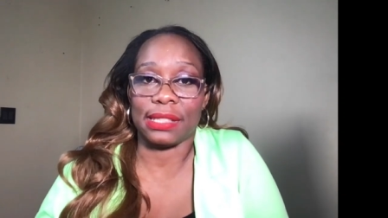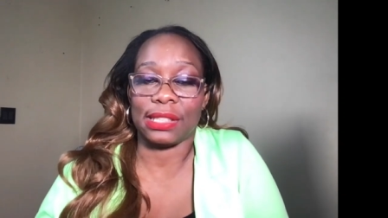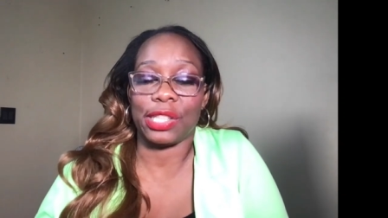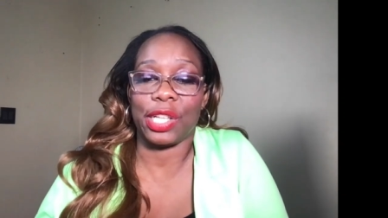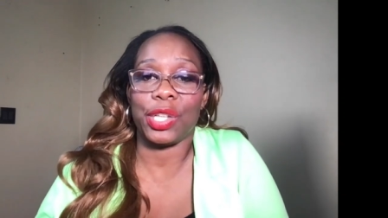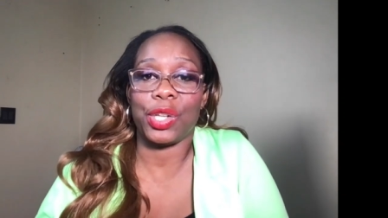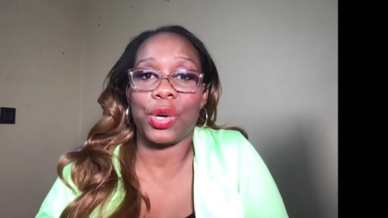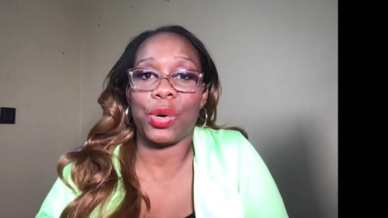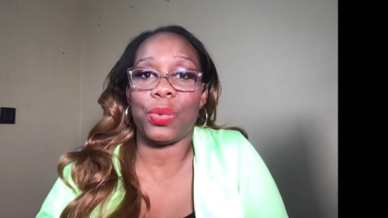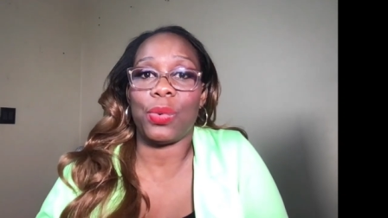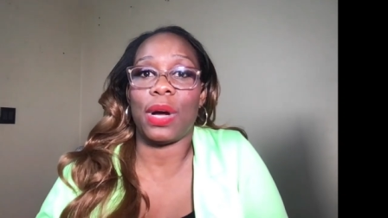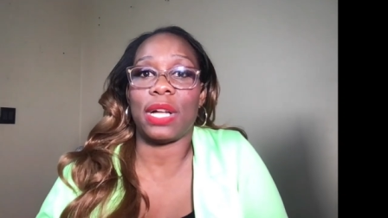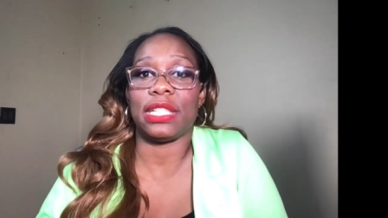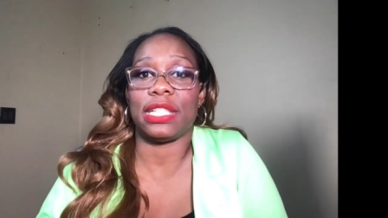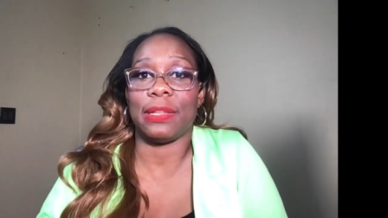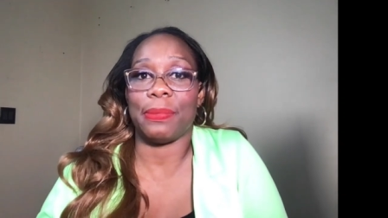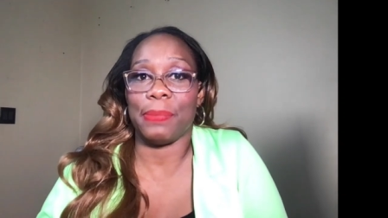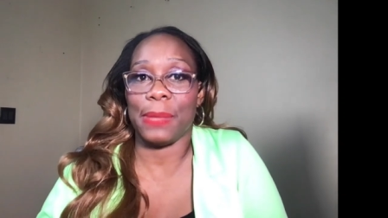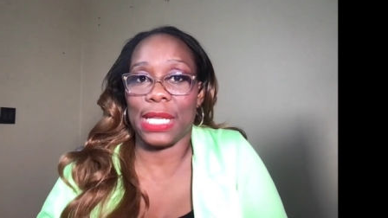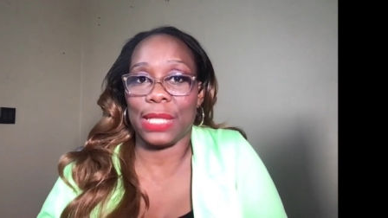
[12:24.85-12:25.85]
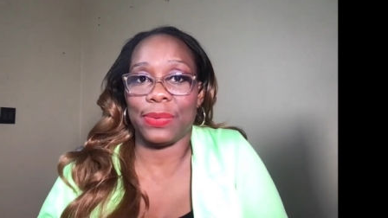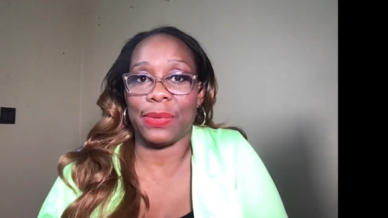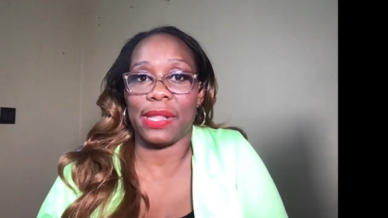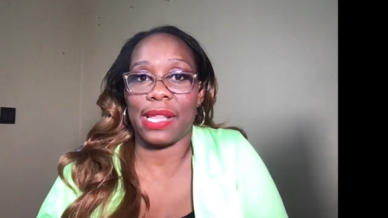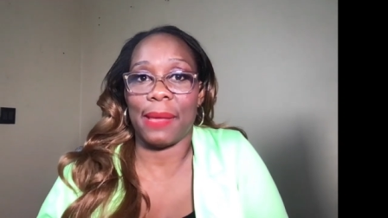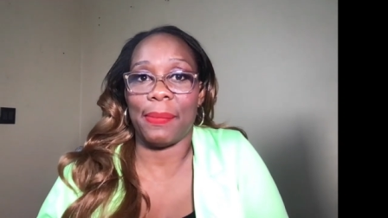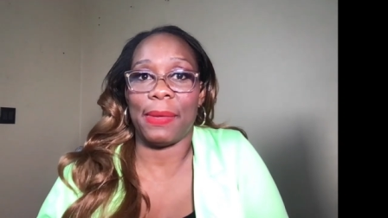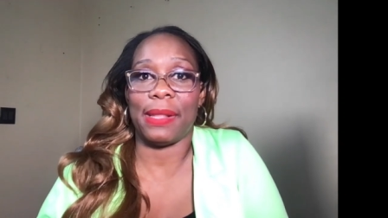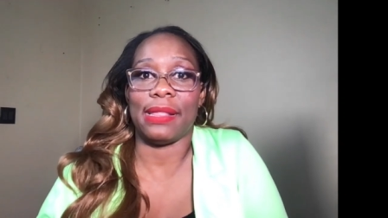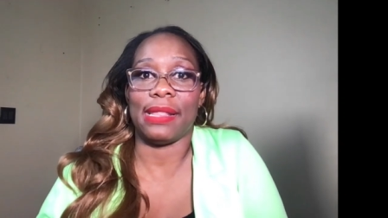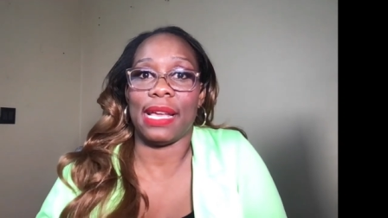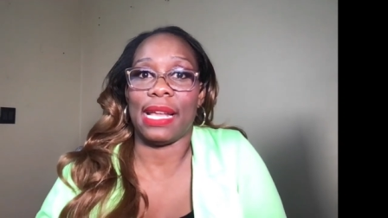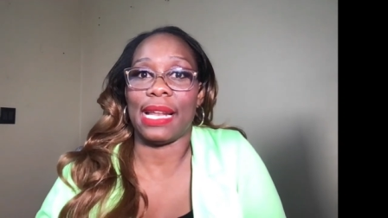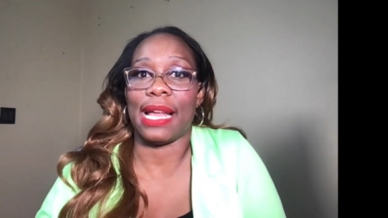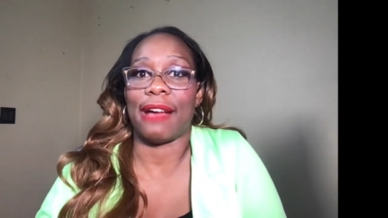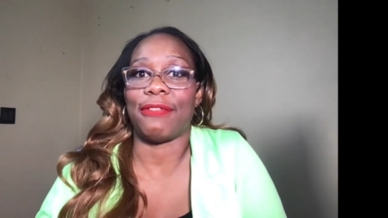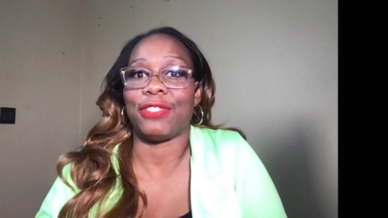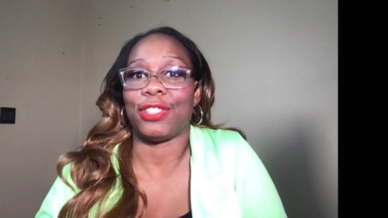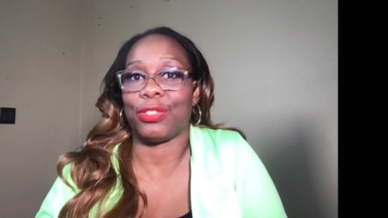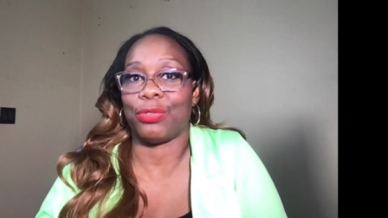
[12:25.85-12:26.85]
So you don't want to meet with them and then
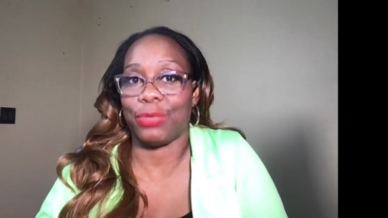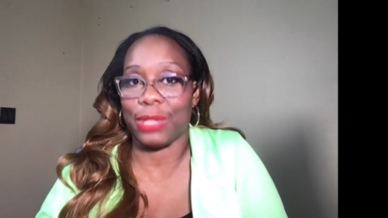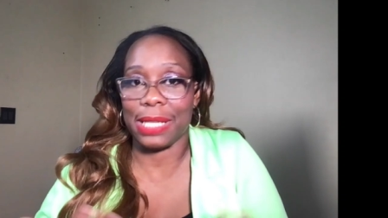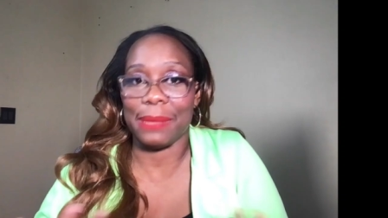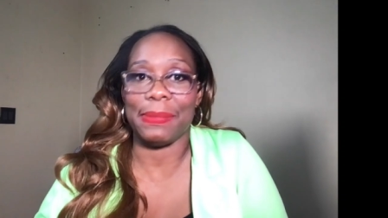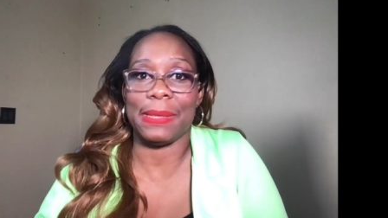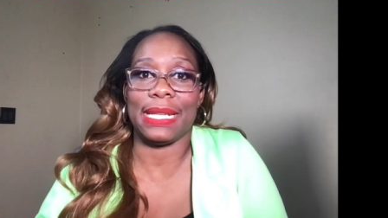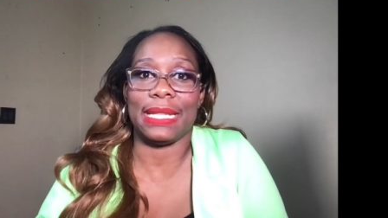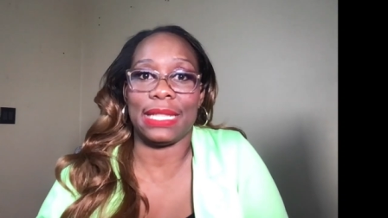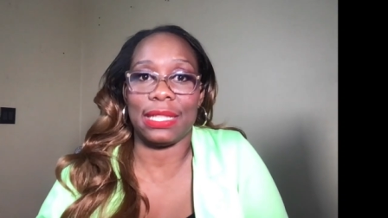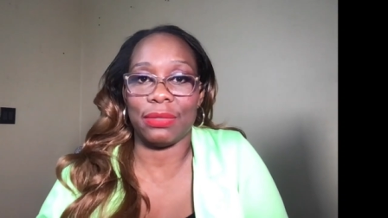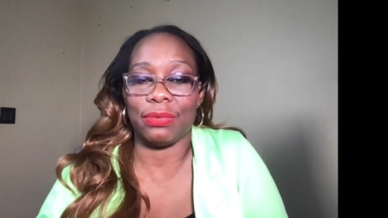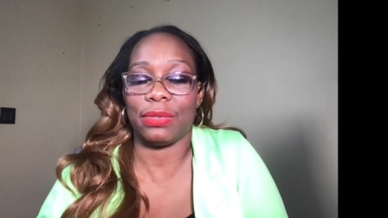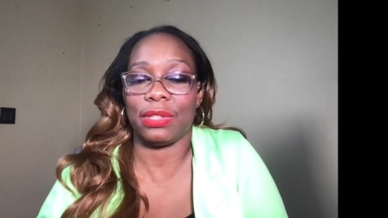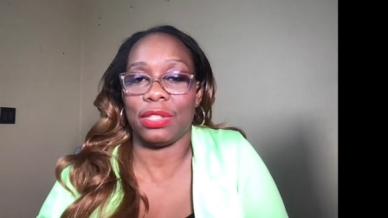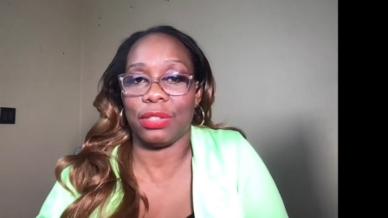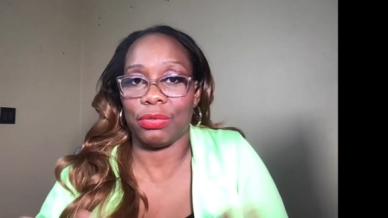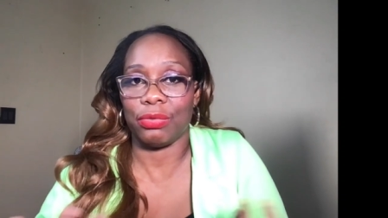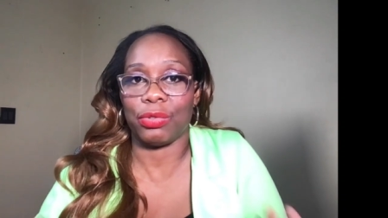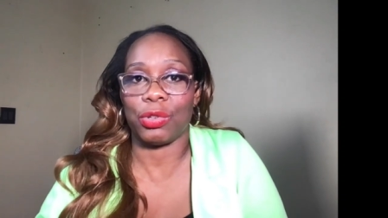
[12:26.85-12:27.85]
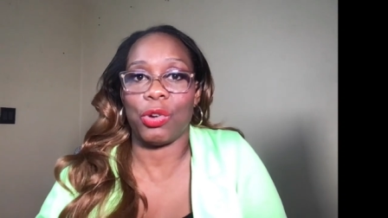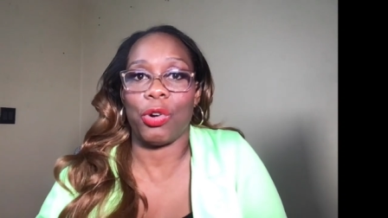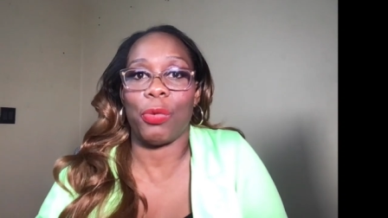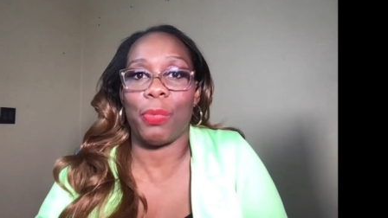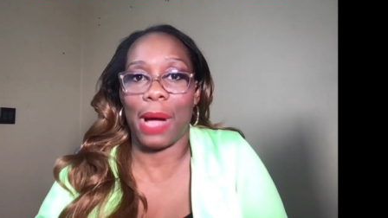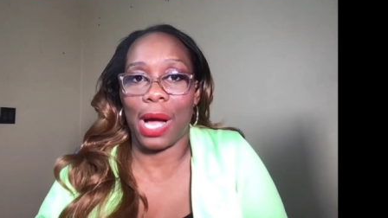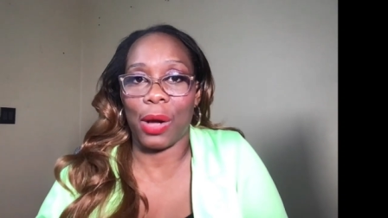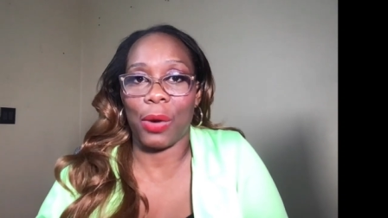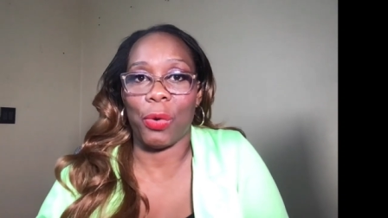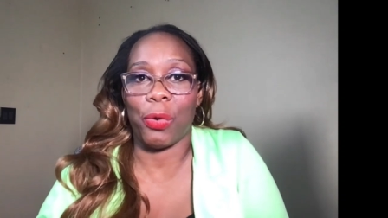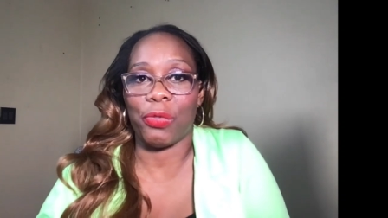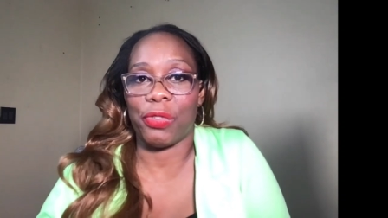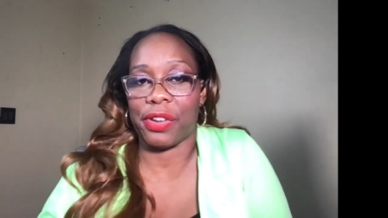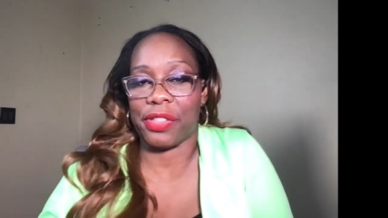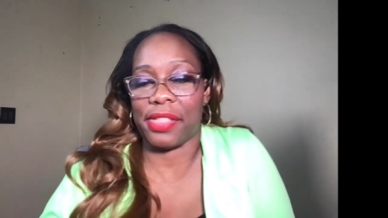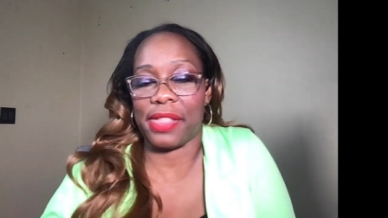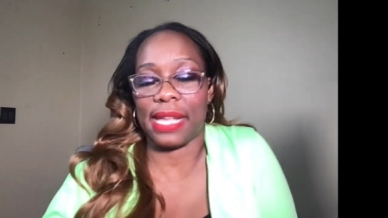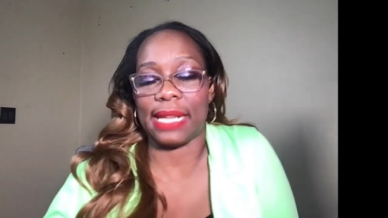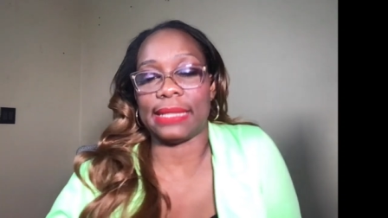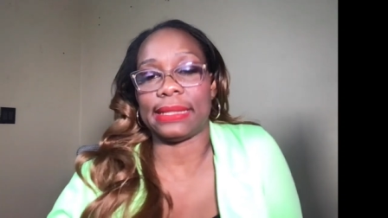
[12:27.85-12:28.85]
have to re-meet to, to go back over
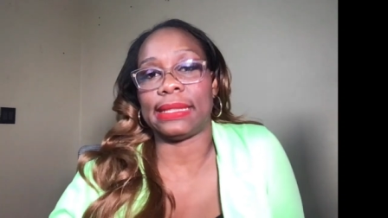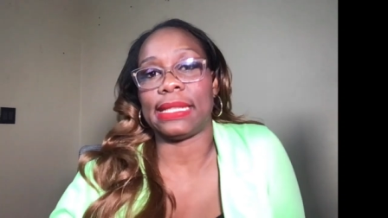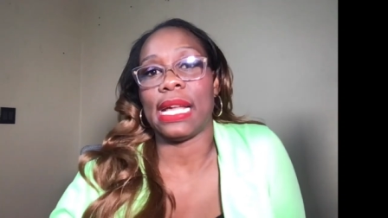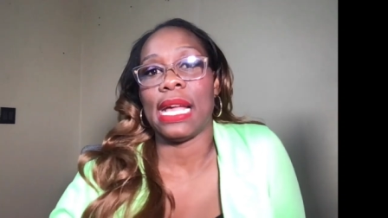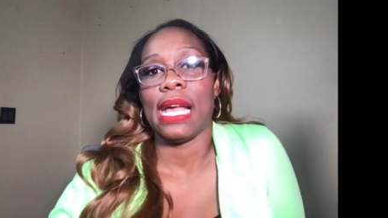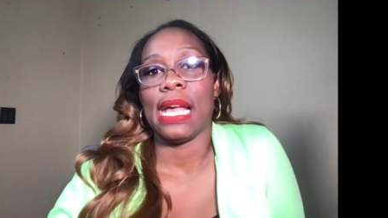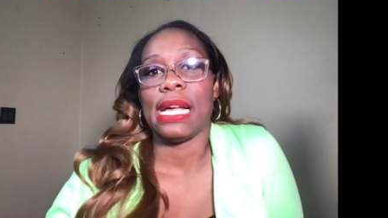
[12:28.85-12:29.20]
things.